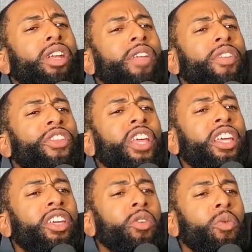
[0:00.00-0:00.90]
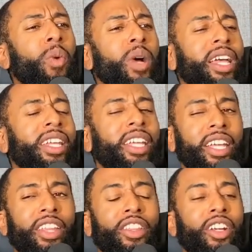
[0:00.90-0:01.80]
even think you win
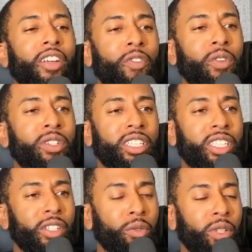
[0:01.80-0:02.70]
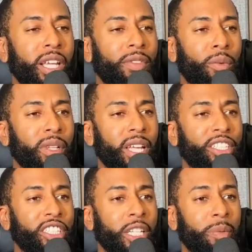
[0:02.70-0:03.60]
either if you just leave the
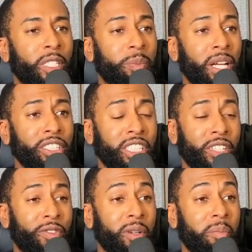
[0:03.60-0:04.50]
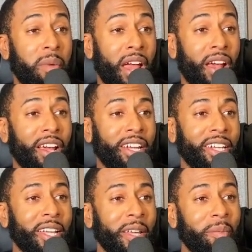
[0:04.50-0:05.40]
relationship, especially if you're married,
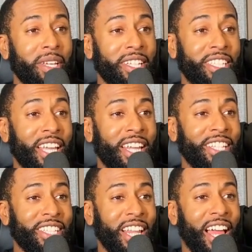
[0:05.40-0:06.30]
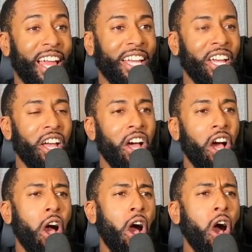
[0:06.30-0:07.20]
because then it's like,
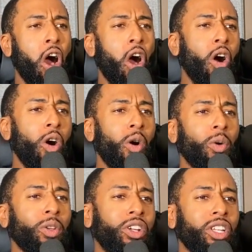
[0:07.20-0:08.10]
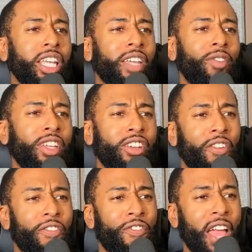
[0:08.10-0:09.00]
oh, you're leaving
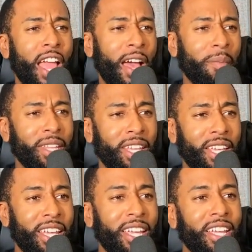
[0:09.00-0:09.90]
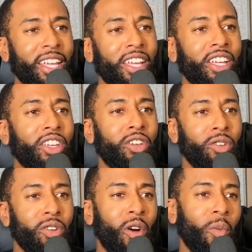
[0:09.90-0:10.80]
your family. You
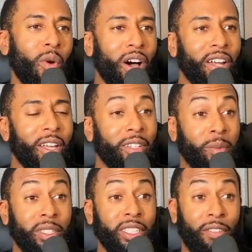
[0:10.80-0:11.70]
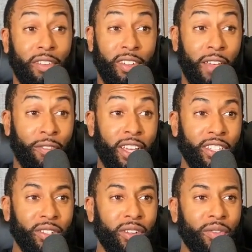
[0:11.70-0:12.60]
don't want to, especially like if
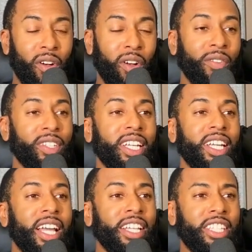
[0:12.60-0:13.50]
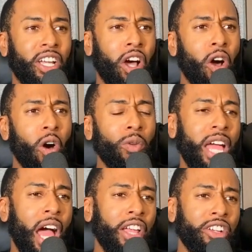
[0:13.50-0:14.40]
kids are involved. It's like, oh,
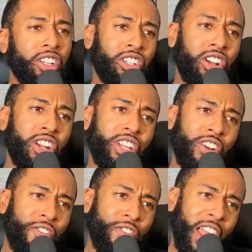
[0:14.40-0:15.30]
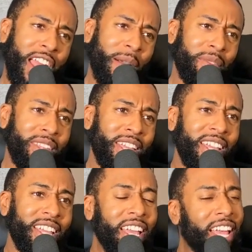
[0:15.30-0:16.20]
now you're deserting your
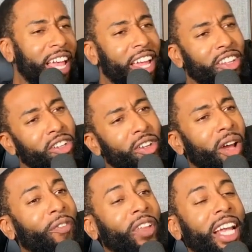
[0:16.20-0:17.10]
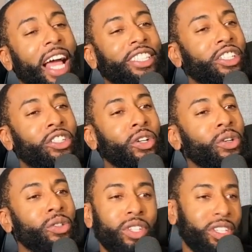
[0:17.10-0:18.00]
family, and I feel like as the
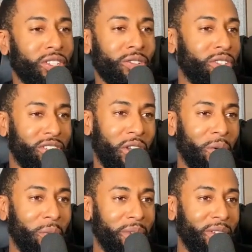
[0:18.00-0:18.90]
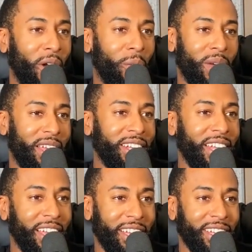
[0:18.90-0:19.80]
dude, you don't win.
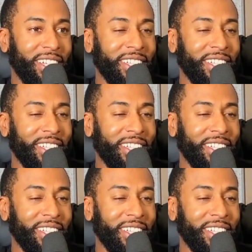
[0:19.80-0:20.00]
Like